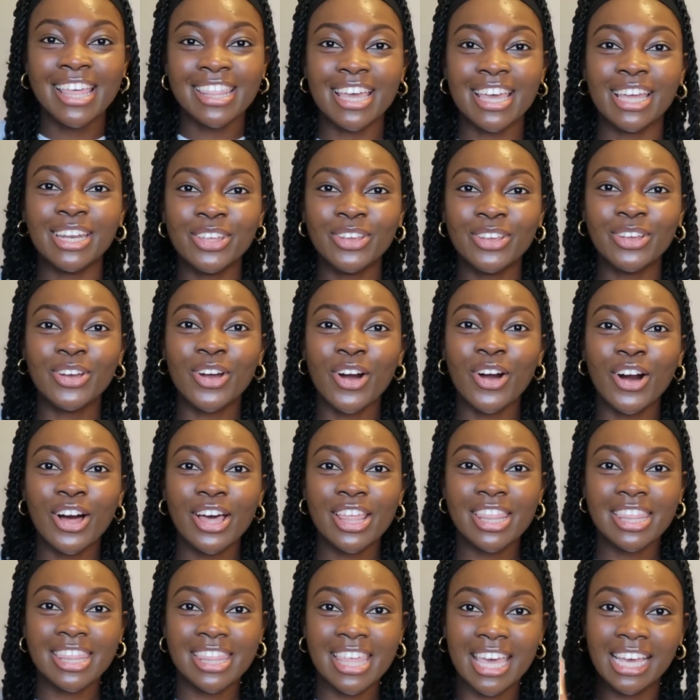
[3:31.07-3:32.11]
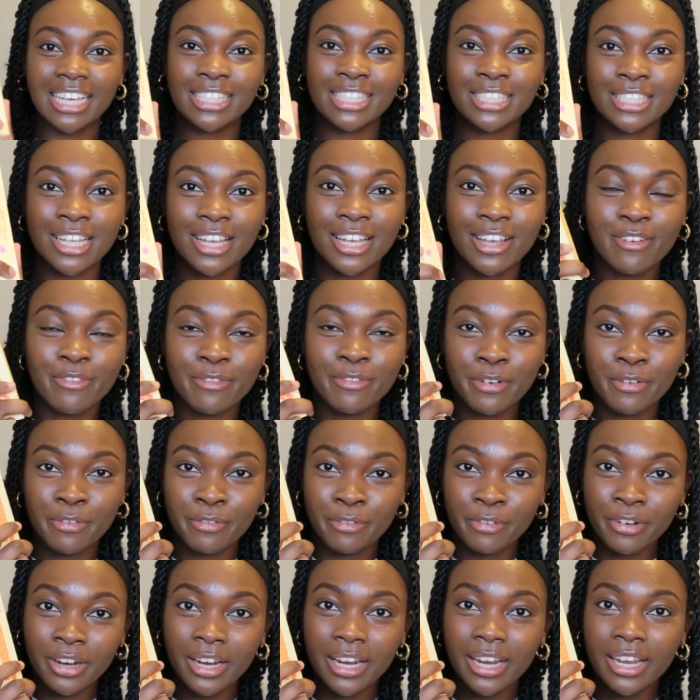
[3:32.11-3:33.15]
then you got this for
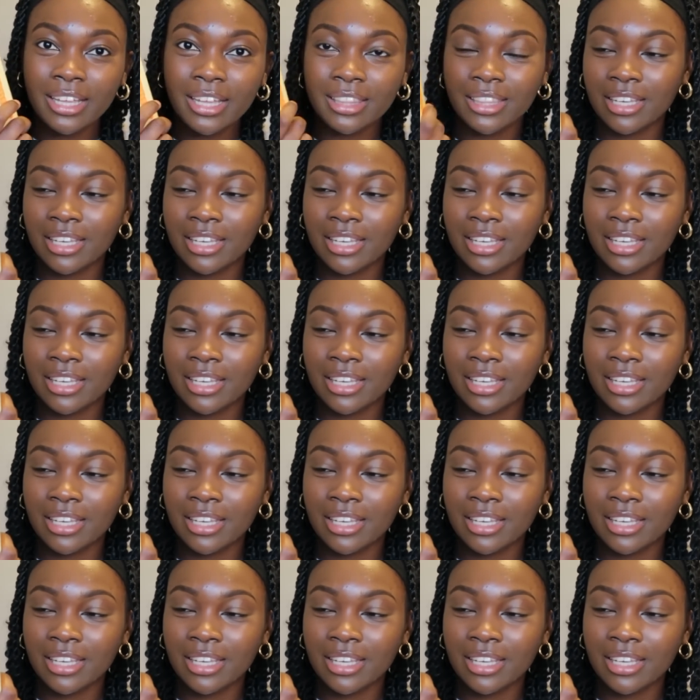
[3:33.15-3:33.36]
free.